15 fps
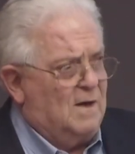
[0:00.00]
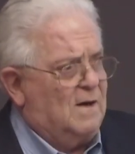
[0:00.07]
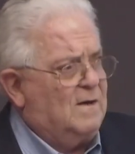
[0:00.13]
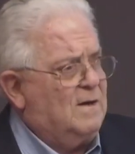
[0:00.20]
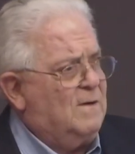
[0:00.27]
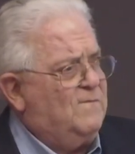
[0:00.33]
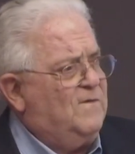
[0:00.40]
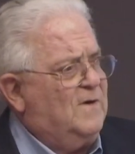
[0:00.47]
a
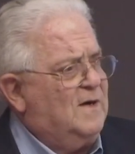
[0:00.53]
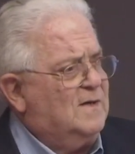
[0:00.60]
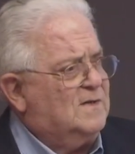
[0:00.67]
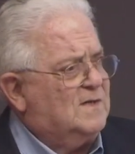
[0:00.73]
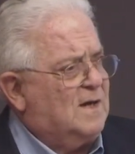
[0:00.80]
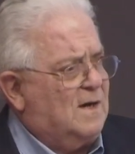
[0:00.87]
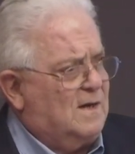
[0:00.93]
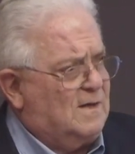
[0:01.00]
comforting
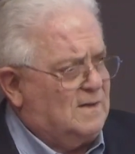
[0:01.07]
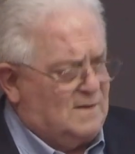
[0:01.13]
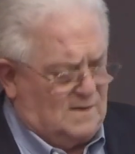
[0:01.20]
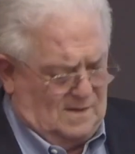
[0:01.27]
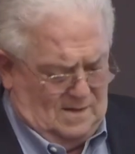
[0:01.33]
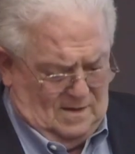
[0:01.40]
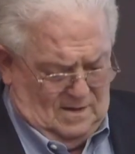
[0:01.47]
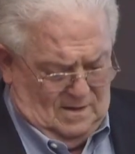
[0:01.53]

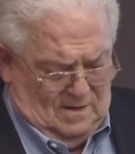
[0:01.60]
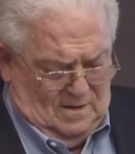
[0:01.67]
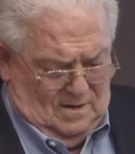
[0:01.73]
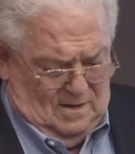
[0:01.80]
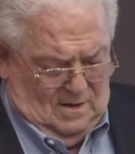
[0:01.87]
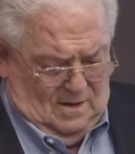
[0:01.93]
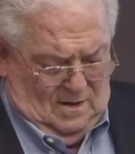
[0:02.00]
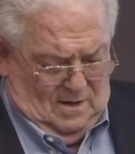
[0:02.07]
silence,
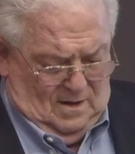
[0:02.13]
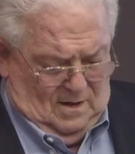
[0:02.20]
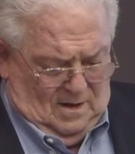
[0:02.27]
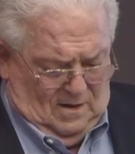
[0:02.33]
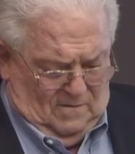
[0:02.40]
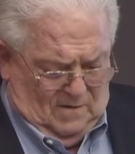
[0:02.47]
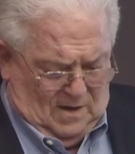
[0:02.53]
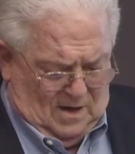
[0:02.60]

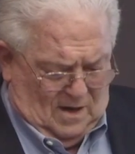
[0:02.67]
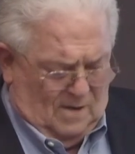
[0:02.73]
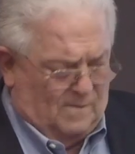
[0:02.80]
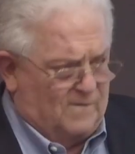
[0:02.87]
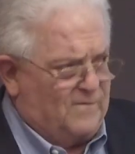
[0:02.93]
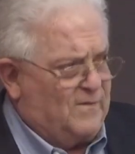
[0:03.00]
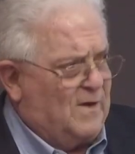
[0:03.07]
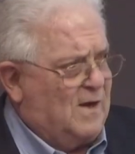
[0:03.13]
and
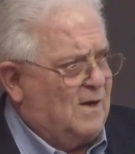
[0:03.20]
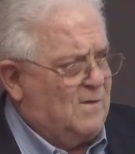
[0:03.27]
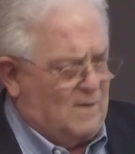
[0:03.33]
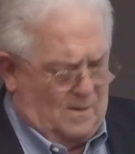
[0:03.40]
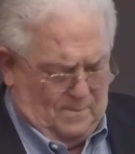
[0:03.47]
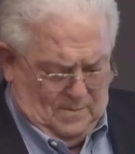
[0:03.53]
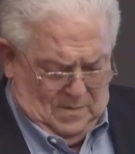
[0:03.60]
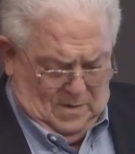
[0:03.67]
reliable follow
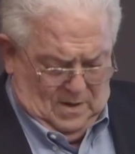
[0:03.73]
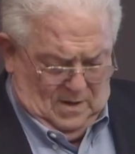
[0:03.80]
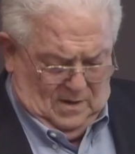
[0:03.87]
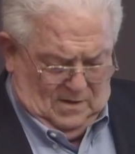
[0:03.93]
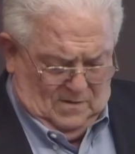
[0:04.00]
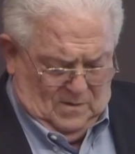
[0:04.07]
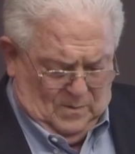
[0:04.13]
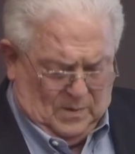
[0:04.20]
up
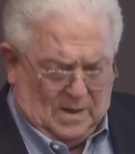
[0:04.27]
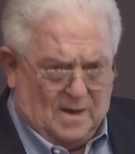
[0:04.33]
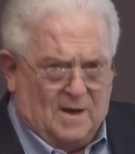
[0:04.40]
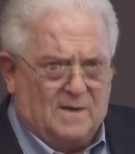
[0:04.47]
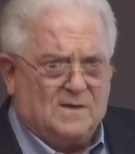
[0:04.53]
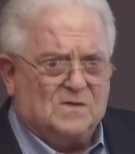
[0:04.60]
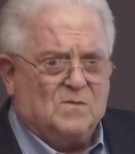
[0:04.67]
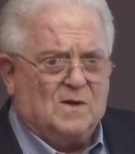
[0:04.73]
to
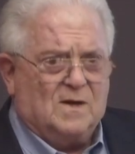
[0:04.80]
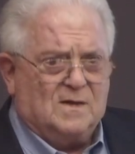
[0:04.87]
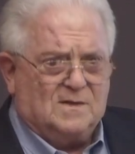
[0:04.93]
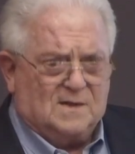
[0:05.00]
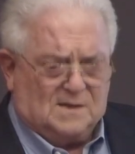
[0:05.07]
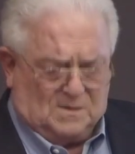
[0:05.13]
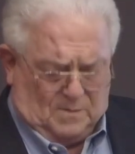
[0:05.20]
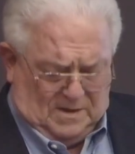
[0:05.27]
implied as well
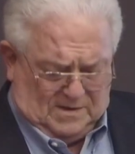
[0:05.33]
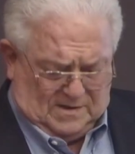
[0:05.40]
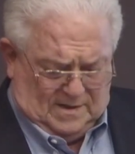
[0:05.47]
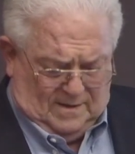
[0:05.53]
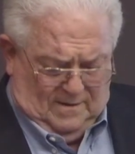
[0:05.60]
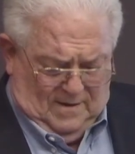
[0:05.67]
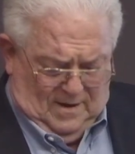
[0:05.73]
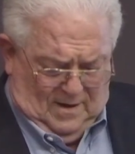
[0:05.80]
as
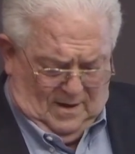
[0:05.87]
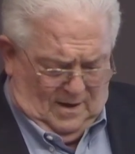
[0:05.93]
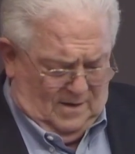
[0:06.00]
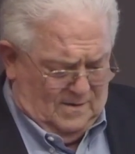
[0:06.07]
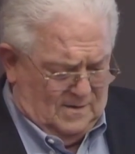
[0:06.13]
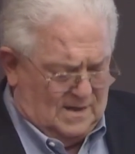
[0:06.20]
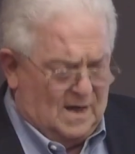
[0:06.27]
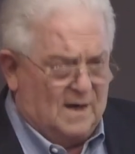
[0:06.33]
explicit
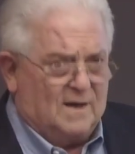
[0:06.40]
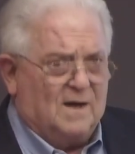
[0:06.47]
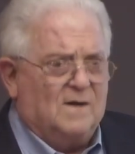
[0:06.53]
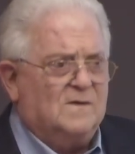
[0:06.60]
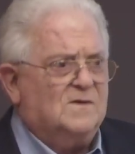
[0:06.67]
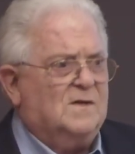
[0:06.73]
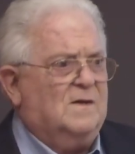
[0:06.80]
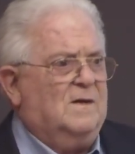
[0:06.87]

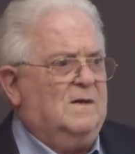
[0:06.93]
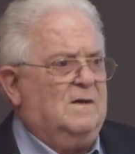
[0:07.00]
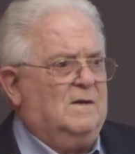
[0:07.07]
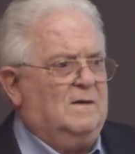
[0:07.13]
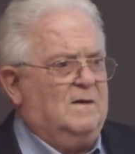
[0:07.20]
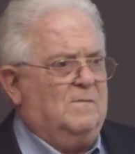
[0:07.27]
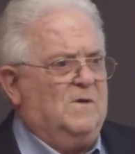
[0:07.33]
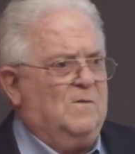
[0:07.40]
undertakings
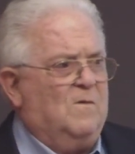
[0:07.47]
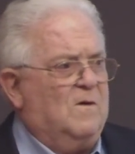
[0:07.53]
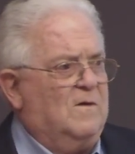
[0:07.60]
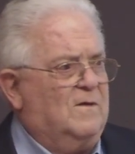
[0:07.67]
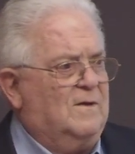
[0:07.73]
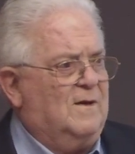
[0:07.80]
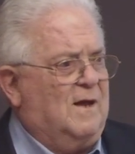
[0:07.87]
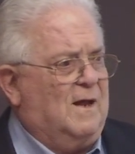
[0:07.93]
can be
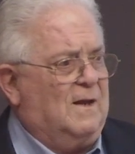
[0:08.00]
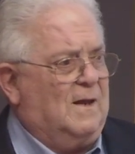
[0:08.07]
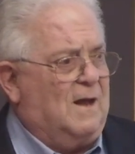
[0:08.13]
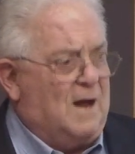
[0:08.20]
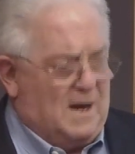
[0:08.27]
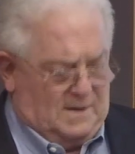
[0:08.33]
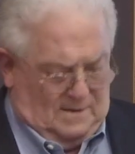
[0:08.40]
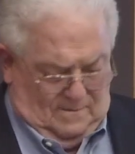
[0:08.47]
worth a
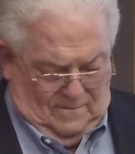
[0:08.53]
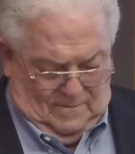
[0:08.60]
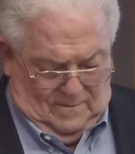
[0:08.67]
lot.